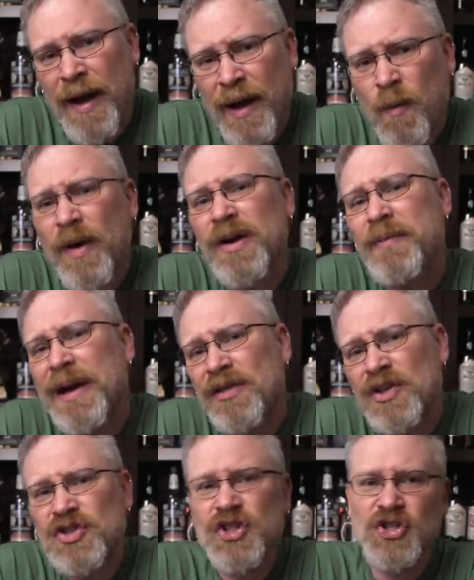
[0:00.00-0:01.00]
I wanted to make
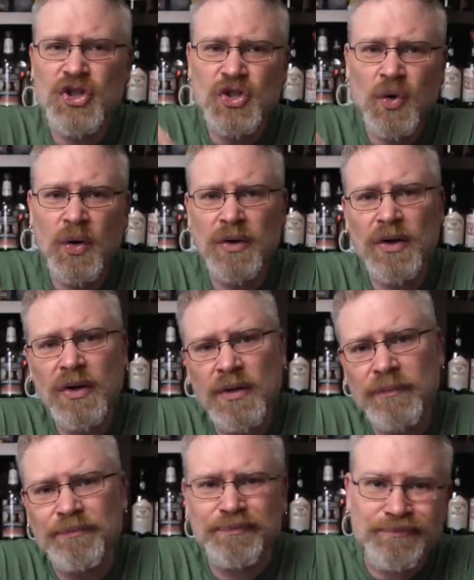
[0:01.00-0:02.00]
this just a short
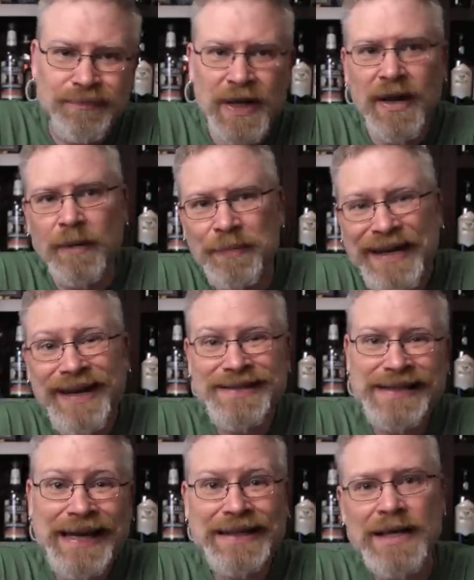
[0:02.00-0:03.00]
little kind of
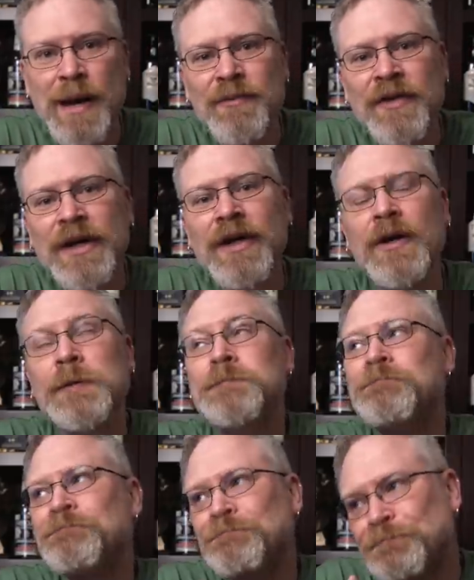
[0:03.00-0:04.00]
PSA type video.
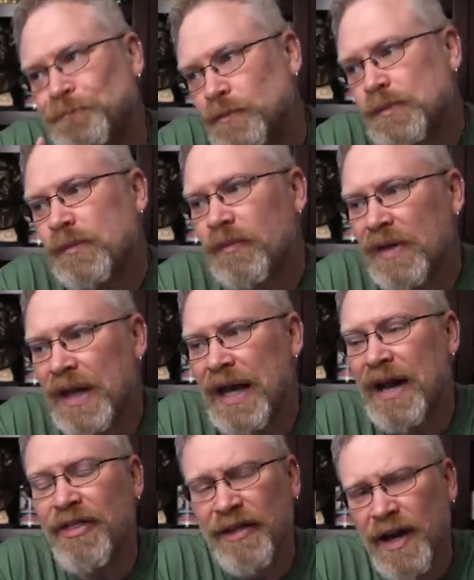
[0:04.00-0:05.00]

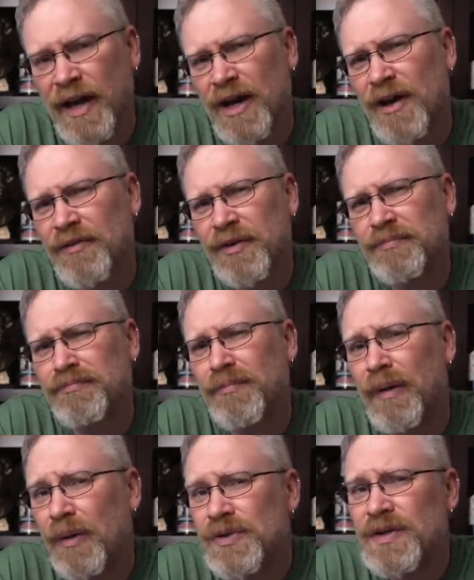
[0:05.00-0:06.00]
And I think I covered
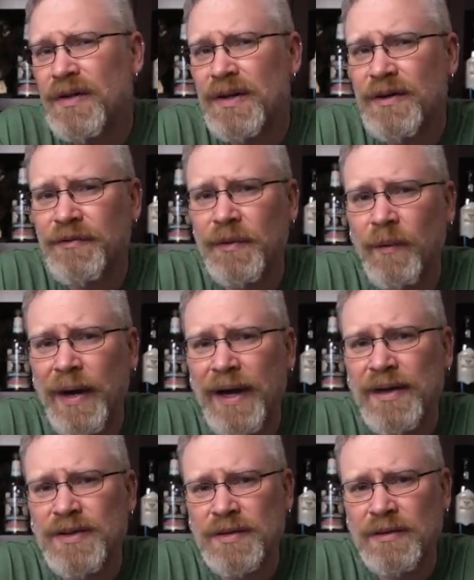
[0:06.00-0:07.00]
most of the different
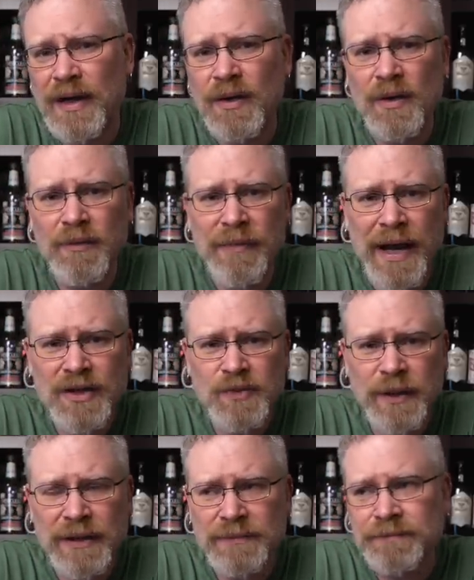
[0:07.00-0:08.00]
ways that you can back
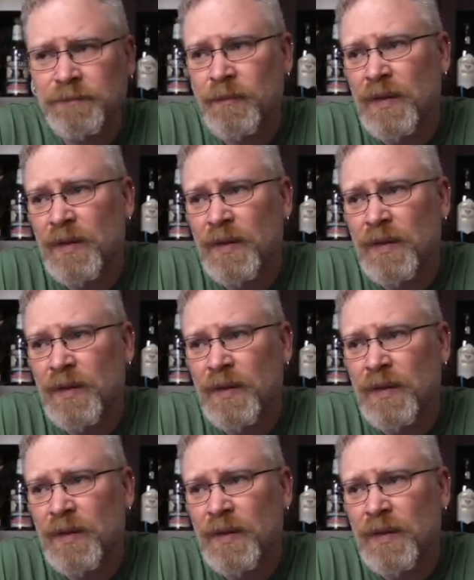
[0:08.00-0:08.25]
sweeten,